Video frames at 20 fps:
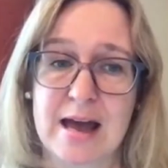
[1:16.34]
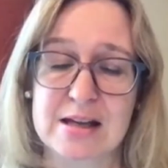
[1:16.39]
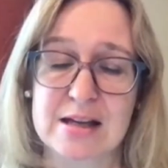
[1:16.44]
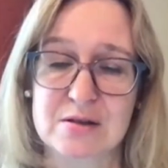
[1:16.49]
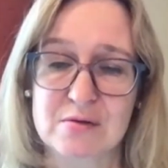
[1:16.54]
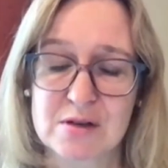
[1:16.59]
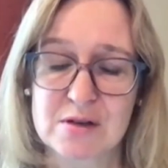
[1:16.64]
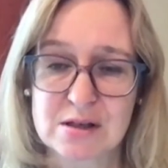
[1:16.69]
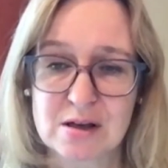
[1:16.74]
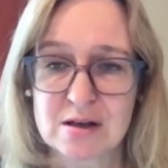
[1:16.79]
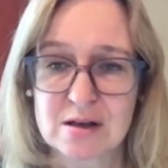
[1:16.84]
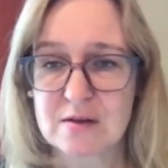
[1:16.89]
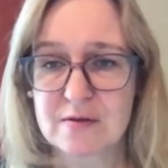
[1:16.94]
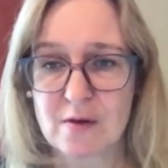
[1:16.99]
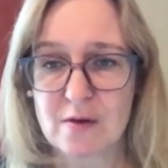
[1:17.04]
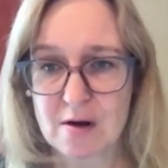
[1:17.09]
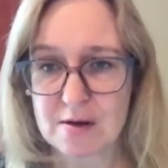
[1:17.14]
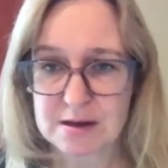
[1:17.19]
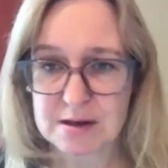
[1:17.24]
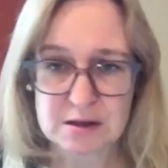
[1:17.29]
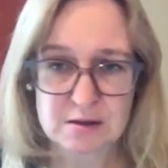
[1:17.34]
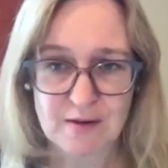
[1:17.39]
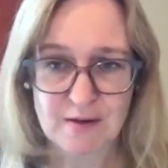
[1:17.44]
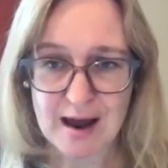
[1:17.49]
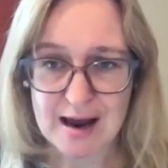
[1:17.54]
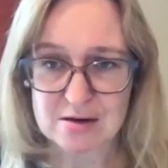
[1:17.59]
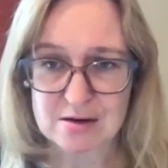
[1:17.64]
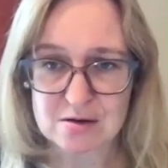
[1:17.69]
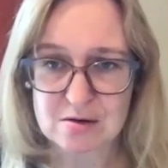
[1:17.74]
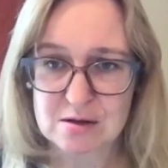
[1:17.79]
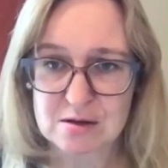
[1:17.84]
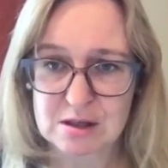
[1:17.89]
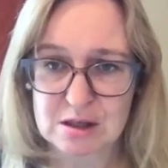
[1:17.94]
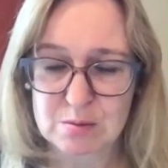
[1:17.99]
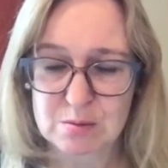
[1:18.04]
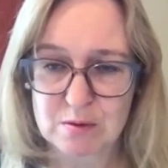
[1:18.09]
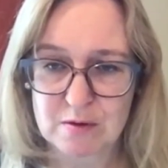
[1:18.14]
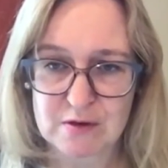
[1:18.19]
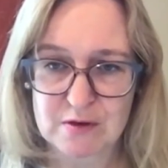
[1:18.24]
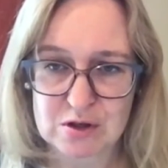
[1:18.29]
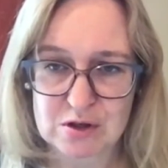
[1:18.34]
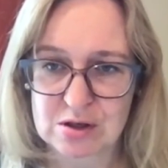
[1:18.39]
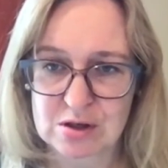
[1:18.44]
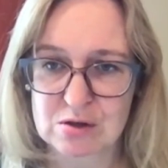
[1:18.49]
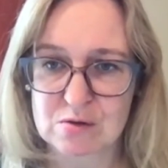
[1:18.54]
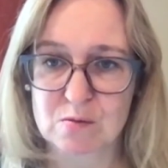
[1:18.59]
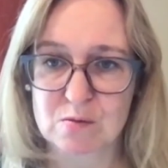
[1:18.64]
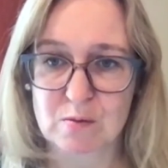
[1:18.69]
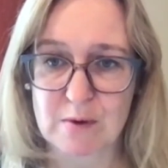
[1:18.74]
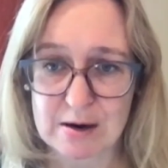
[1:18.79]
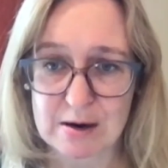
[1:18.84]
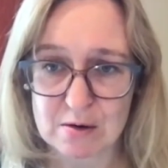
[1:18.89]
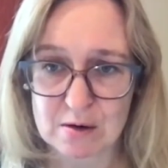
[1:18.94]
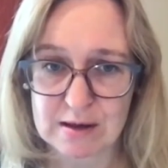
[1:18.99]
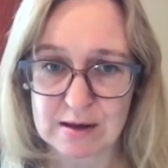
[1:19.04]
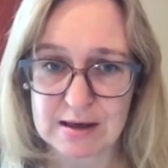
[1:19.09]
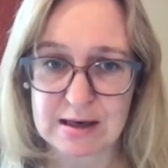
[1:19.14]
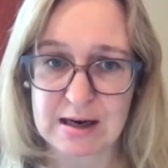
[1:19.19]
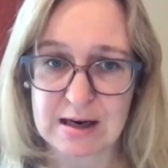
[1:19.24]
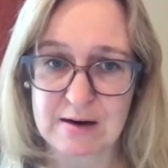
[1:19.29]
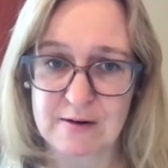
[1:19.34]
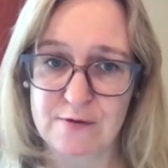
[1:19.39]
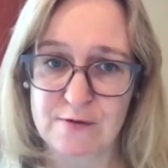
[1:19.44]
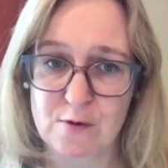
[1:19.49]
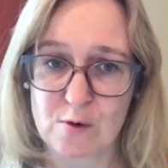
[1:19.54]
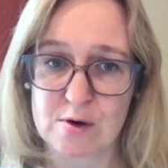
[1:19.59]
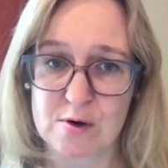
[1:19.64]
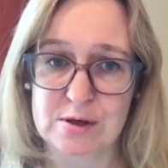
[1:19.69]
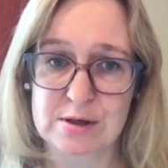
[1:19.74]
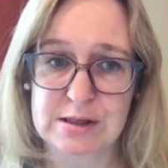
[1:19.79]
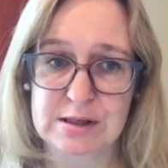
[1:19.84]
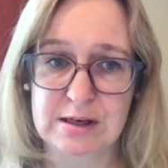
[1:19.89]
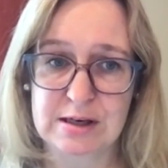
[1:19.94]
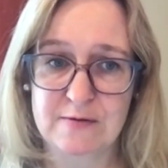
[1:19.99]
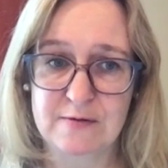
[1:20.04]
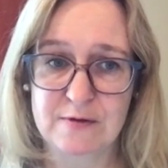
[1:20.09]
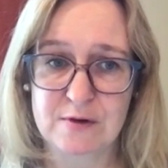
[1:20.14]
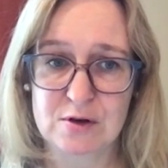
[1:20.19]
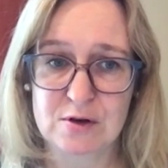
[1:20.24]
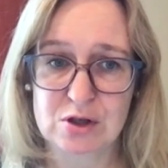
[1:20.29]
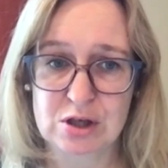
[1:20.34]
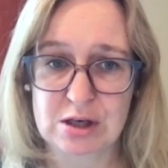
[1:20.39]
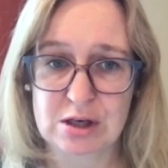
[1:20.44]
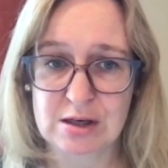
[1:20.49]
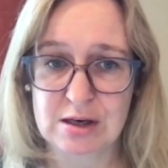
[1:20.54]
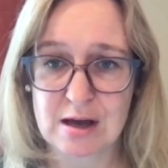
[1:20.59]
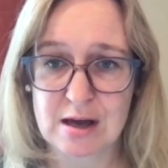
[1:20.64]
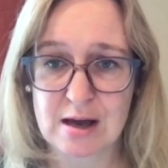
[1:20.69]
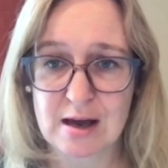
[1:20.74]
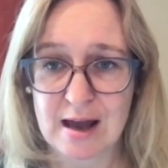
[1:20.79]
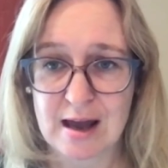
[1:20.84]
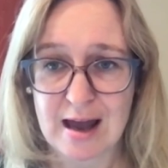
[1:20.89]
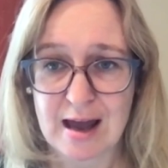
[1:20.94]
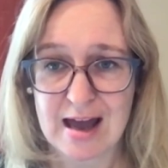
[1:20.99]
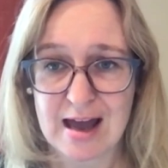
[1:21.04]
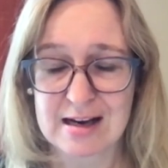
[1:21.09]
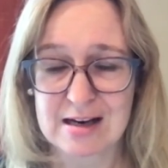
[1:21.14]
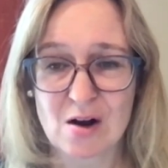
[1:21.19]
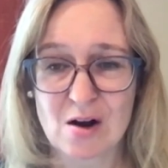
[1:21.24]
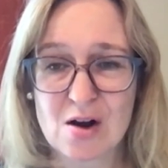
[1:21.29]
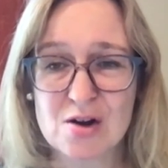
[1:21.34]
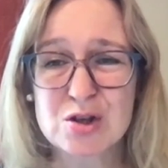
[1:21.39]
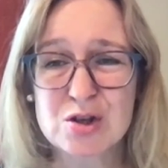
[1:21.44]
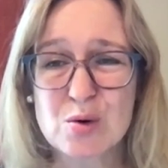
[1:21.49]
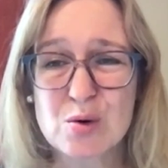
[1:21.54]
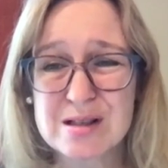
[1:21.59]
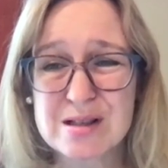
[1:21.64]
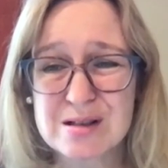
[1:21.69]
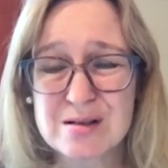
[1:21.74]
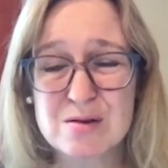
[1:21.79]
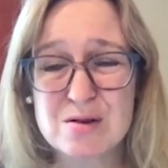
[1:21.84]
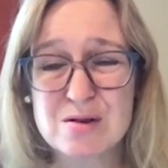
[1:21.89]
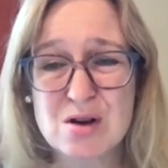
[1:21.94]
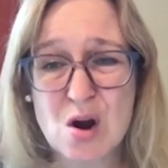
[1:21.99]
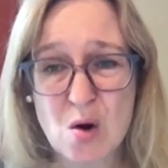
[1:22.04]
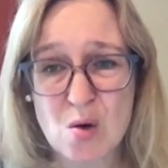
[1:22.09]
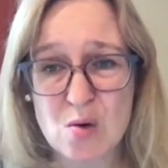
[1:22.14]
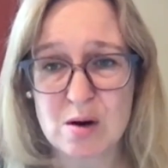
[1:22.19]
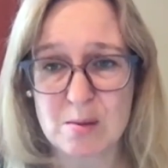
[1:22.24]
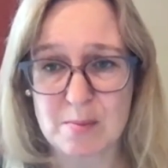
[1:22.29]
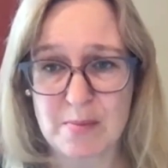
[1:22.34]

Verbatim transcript: As a result of all these factors, this provision is rarely enforced in Virginia, and it also isn't known